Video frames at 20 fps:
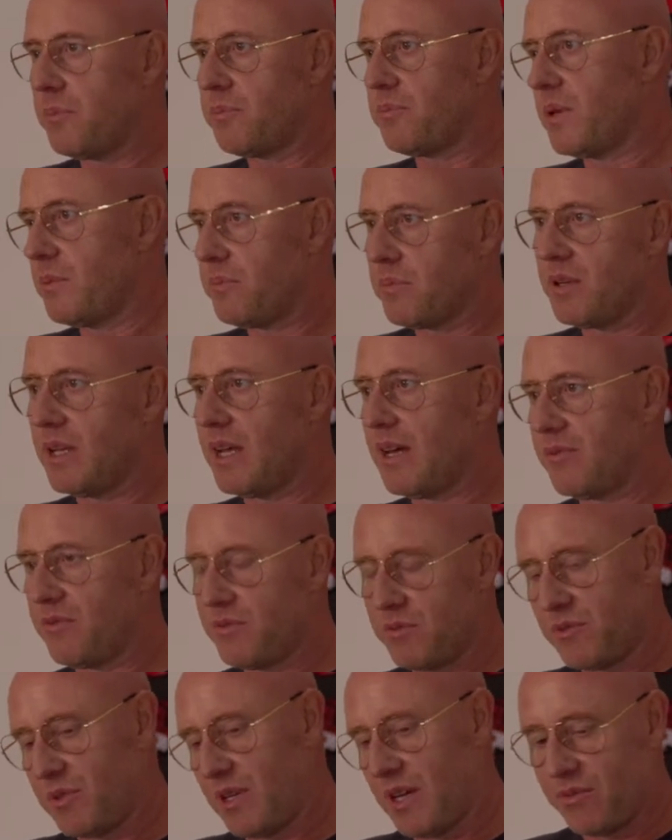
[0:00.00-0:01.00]
people
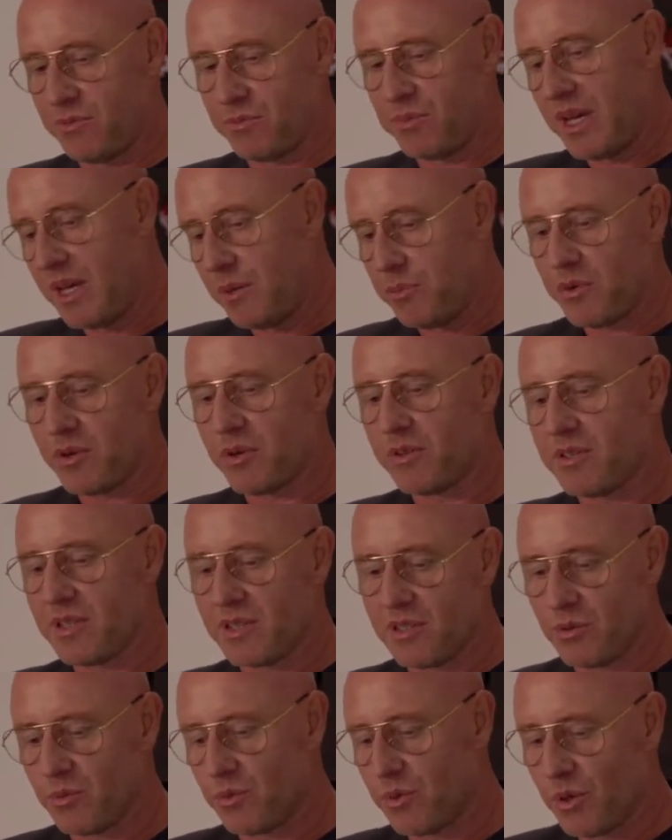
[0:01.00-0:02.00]
have to have papers
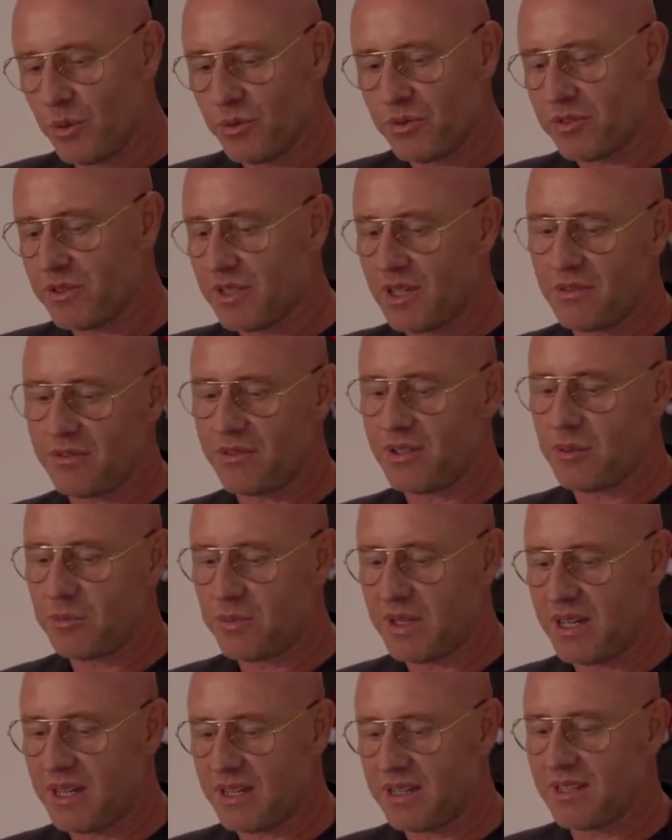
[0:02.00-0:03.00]
and you wrote stuff in a
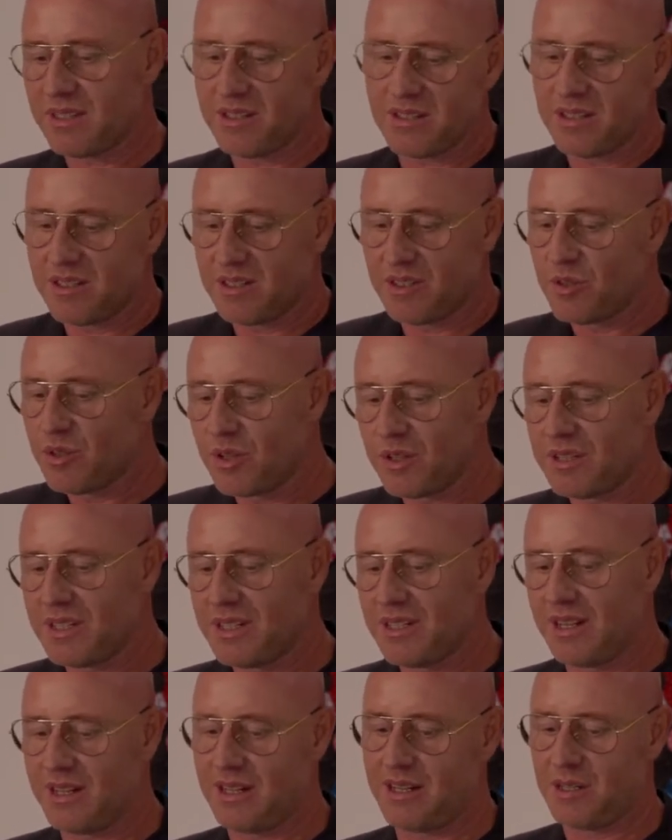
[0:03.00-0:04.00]
bank. You don't
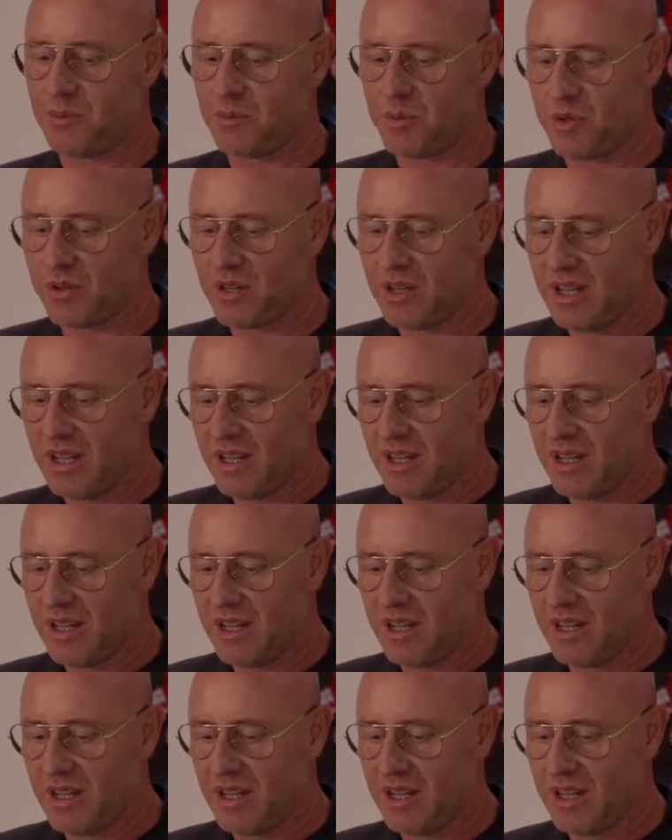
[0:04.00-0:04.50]
need that anymore.